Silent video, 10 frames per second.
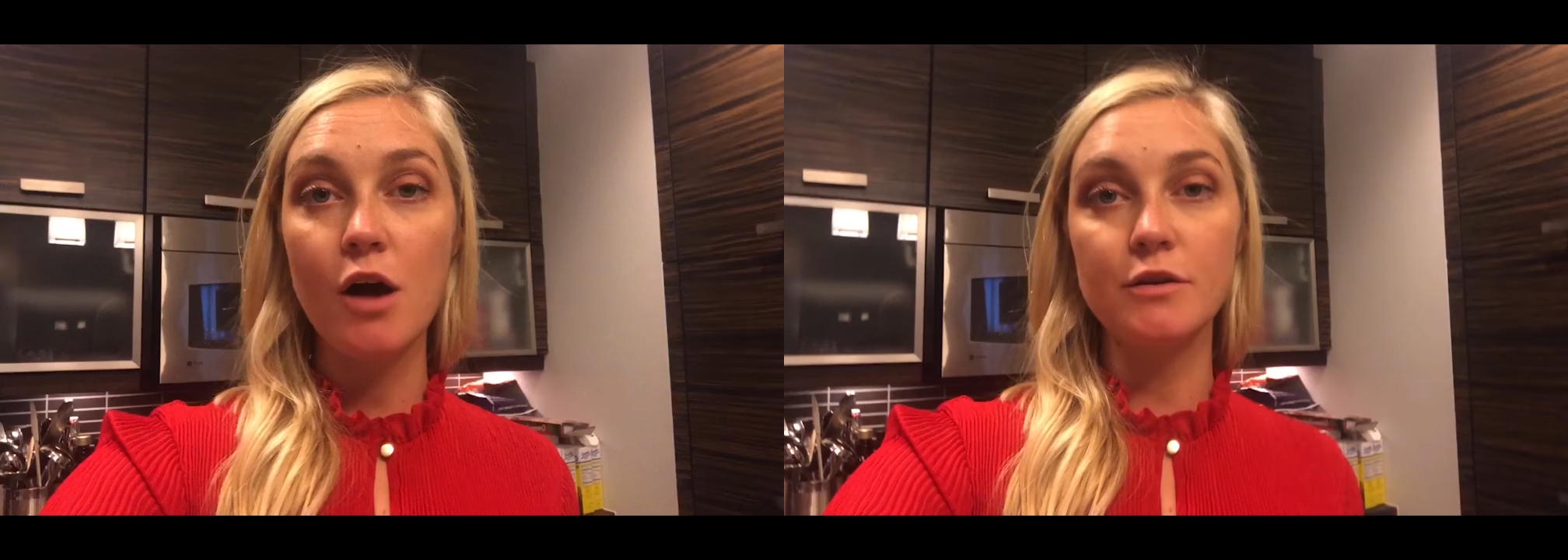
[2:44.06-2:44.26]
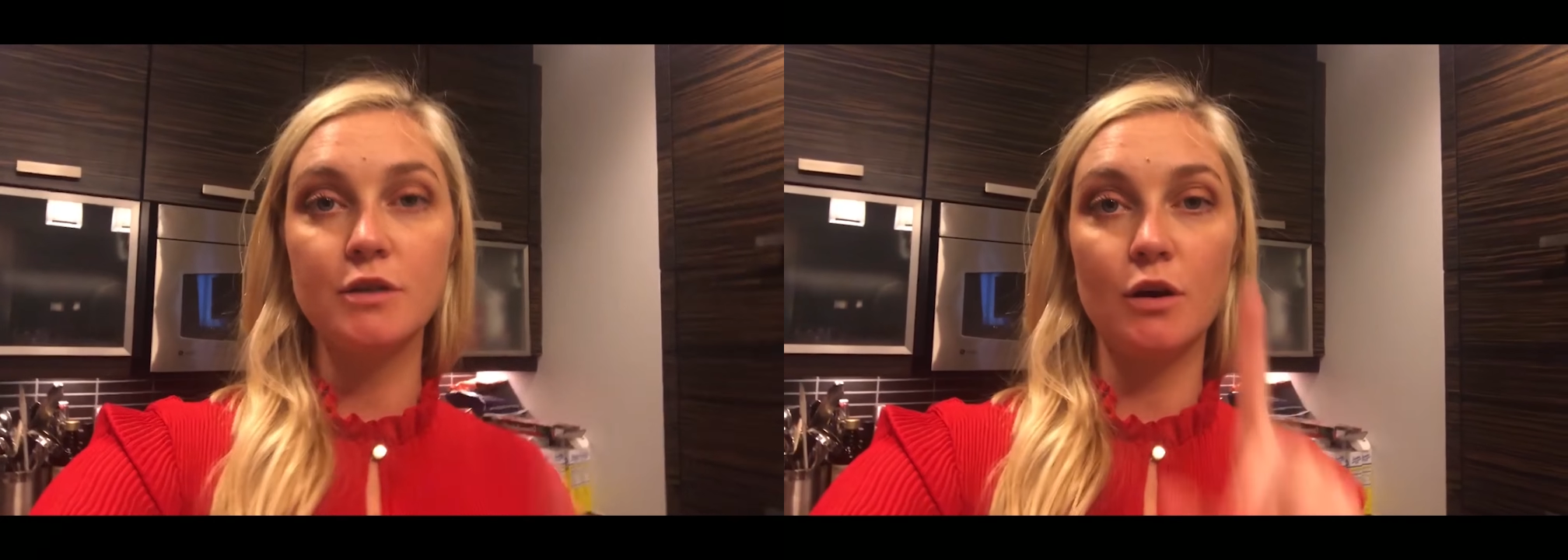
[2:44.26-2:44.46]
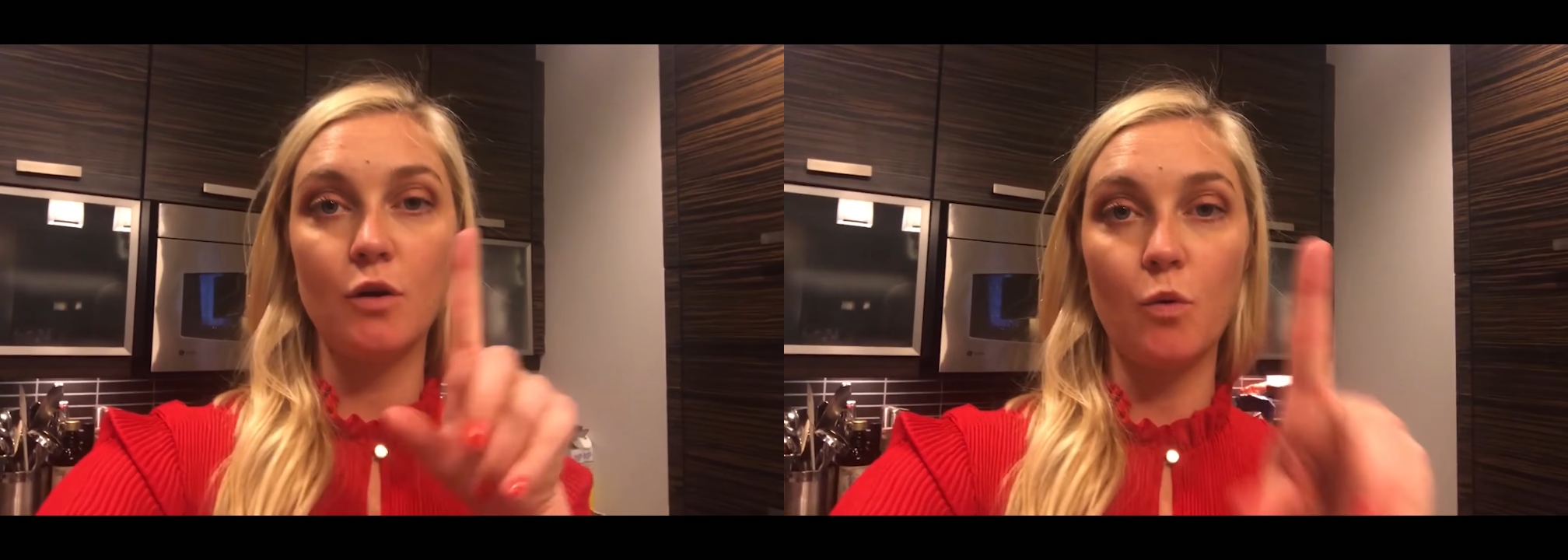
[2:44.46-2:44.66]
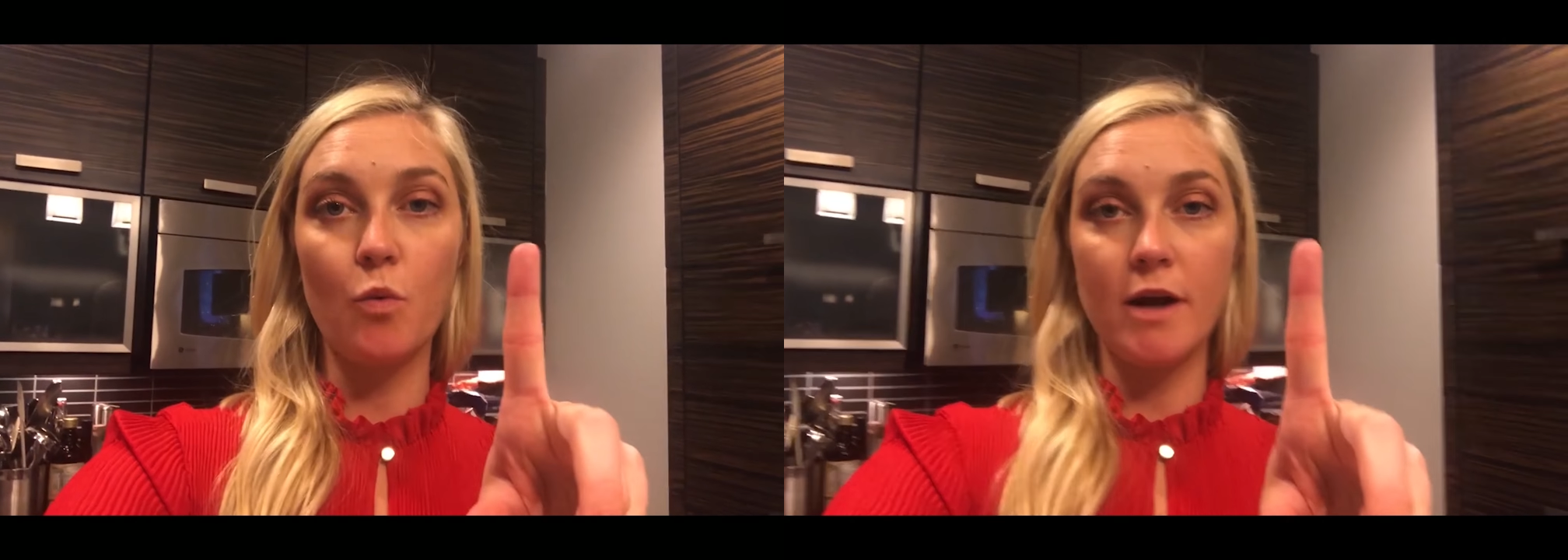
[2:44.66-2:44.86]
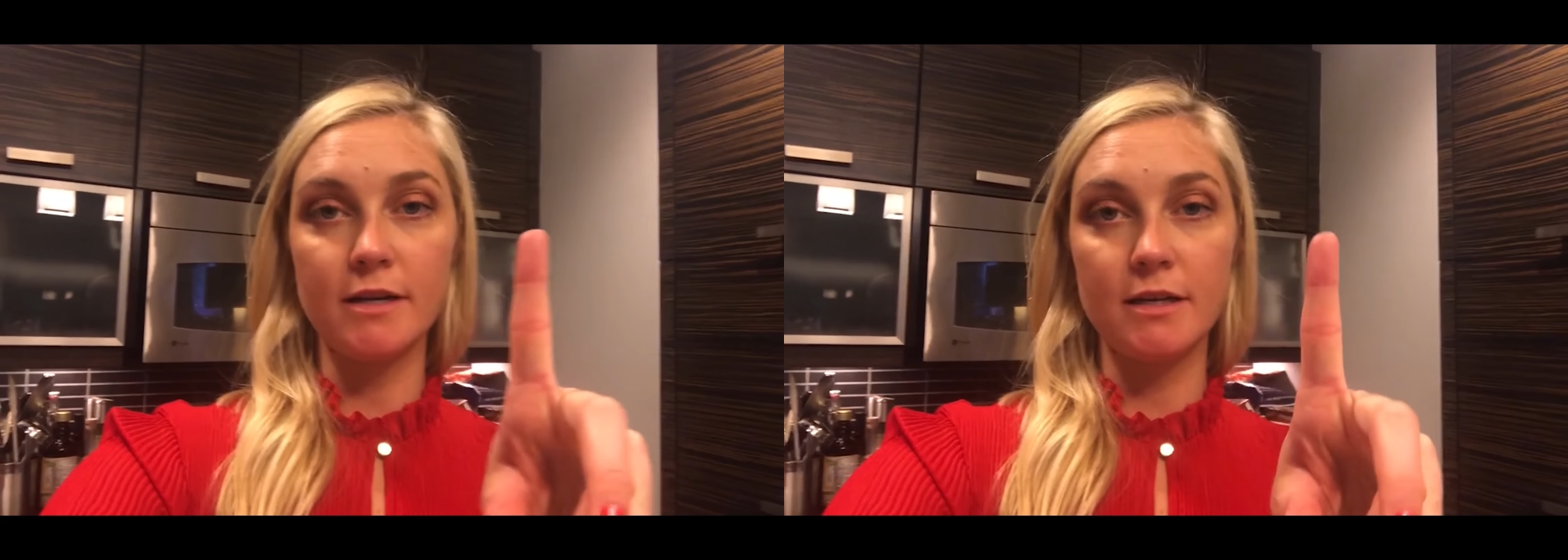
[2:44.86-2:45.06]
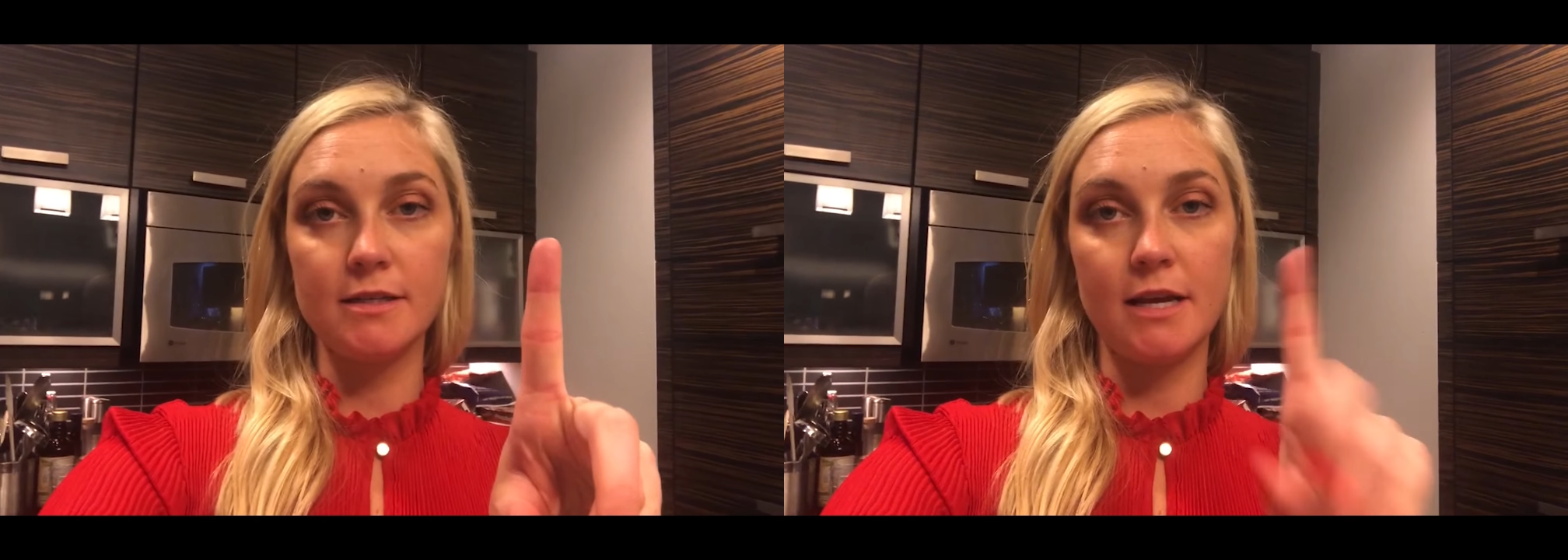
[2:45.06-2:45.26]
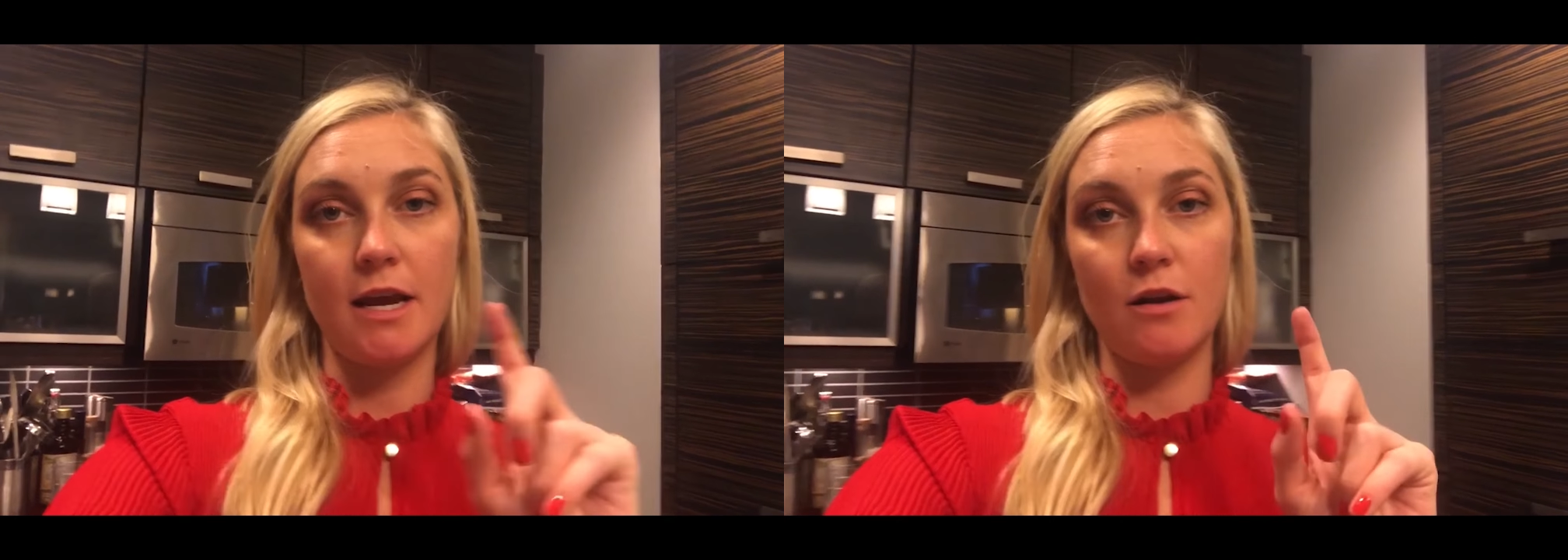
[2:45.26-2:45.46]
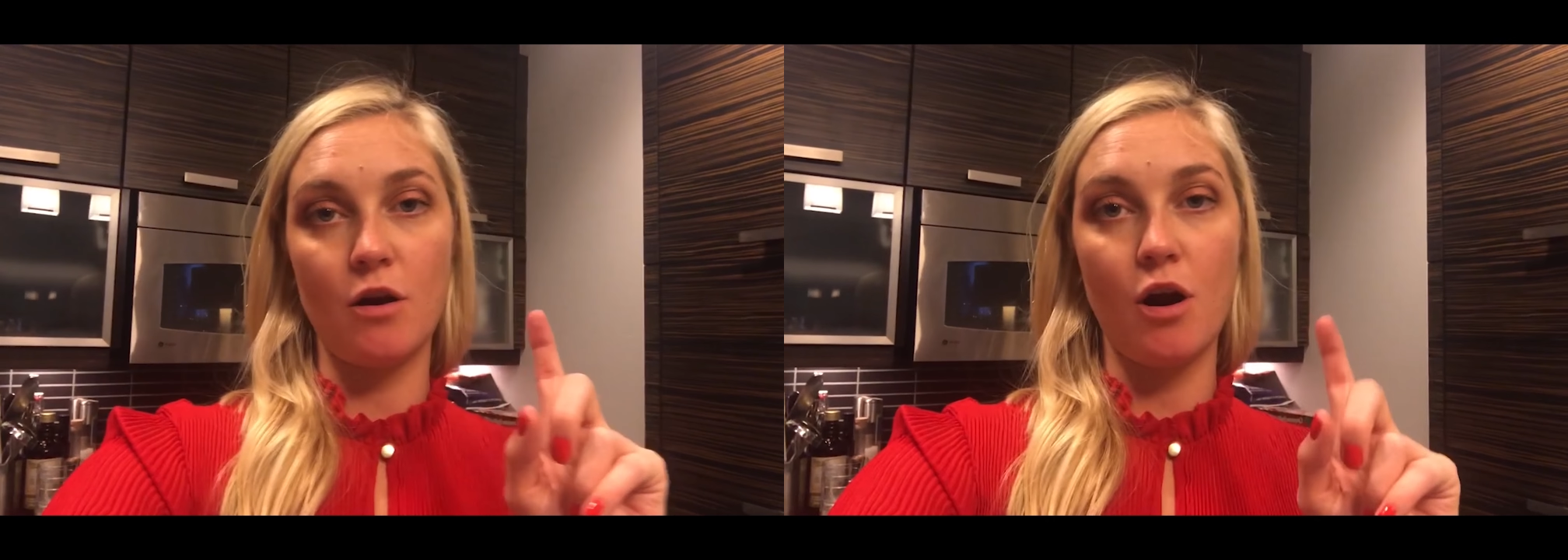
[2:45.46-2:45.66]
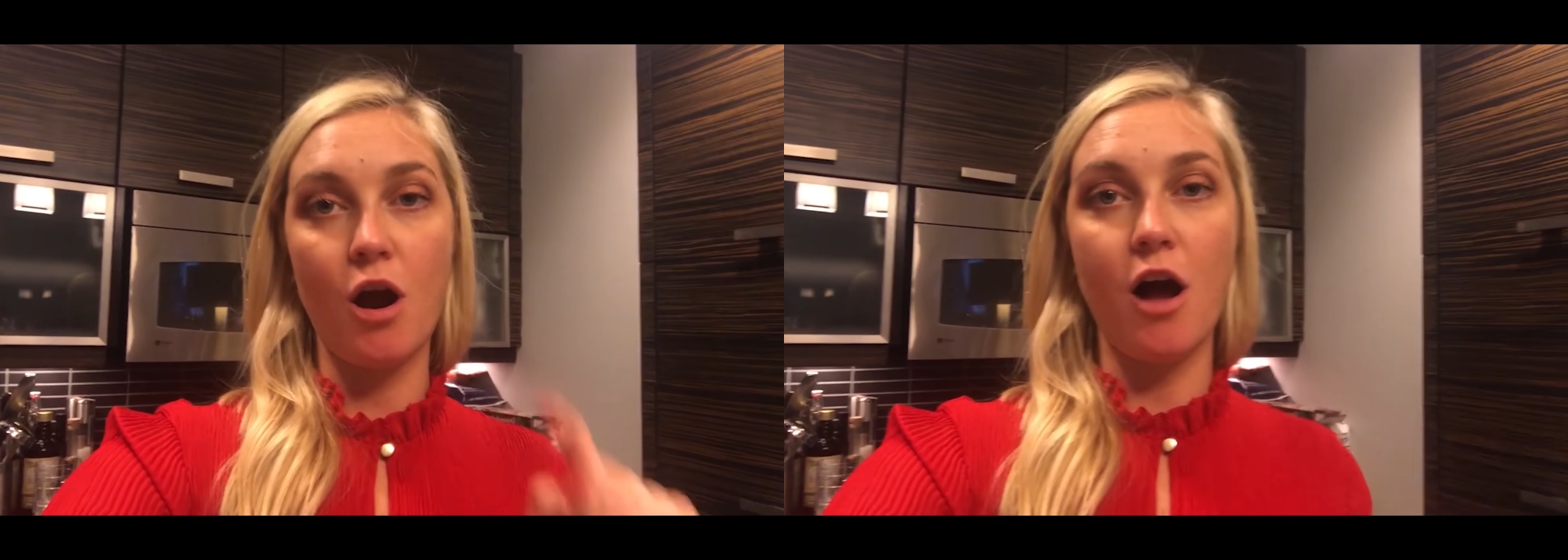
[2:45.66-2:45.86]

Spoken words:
Also, 1 container